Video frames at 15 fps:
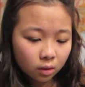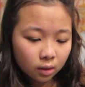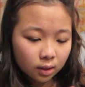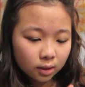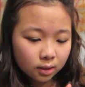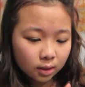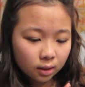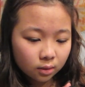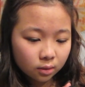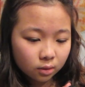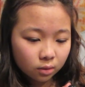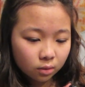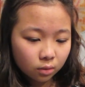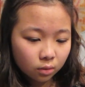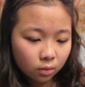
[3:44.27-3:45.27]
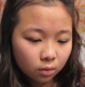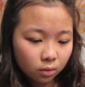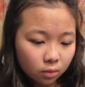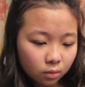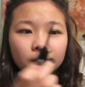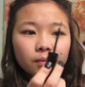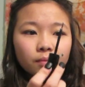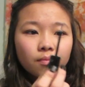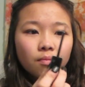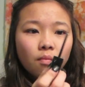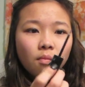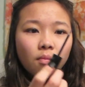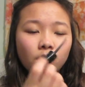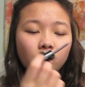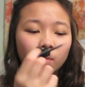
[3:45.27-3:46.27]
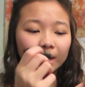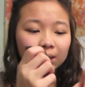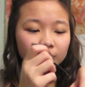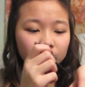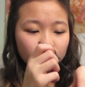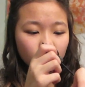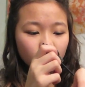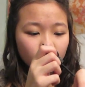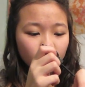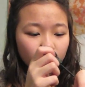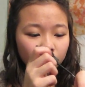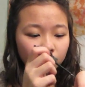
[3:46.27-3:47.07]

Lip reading: That sounds cool. That's cool.